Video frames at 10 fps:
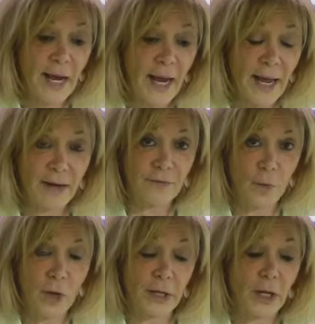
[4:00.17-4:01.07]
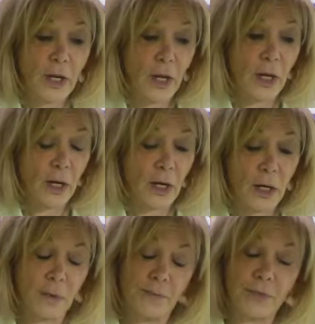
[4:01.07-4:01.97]
have one,
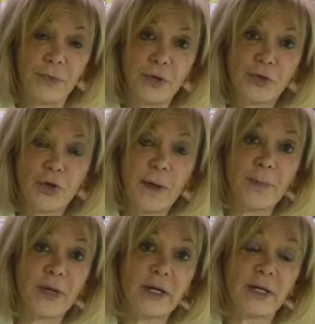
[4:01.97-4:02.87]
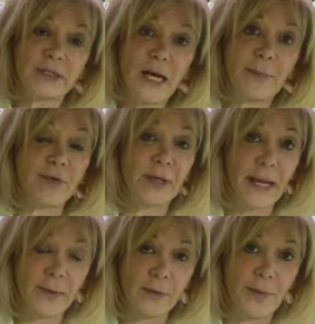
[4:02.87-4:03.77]
try putting it on top of a
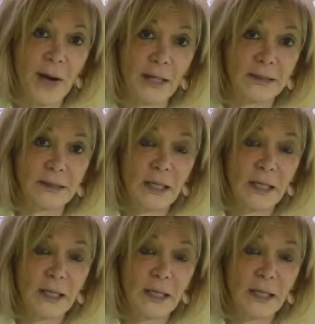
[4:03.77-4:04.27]
cable box.